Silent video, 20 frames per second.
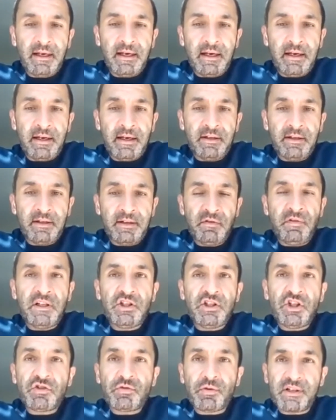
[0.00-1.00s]
the
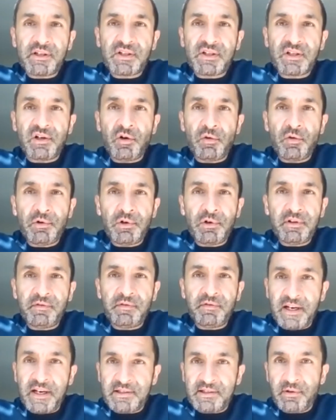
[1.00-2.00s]
VigiTrust Global
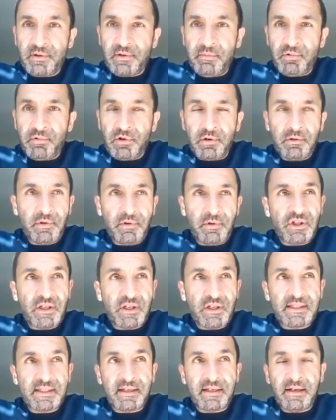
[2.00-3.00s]
Advisory Board, which
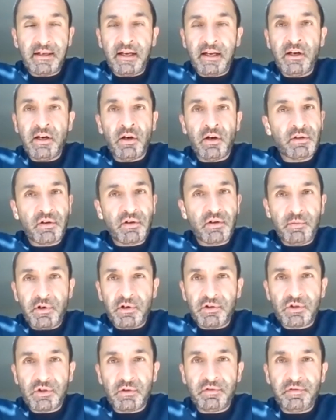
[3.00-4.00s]
is a
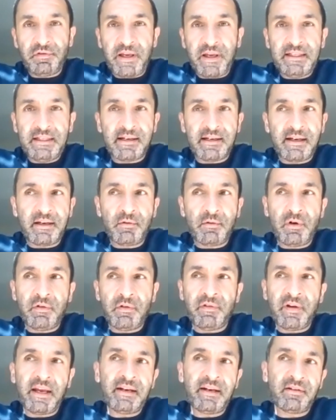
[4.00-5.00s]
non-commercial think tank
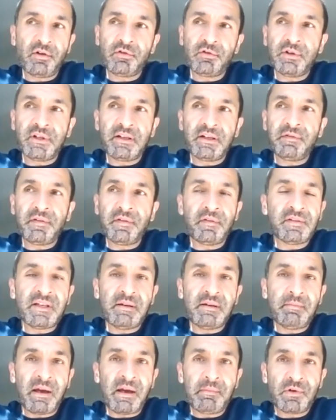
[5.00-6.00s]
with
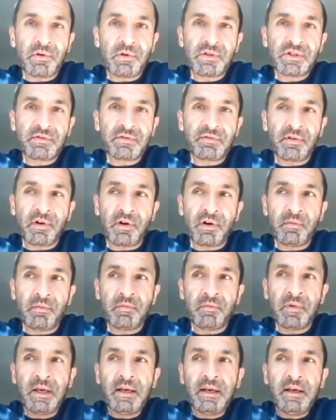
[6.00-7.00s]
850 members
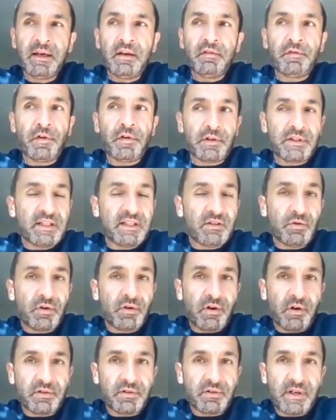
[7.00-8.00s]
from 32
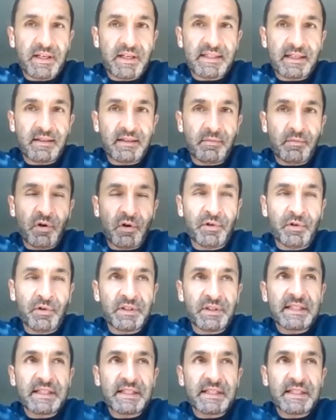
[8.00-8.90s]
countries at the moment.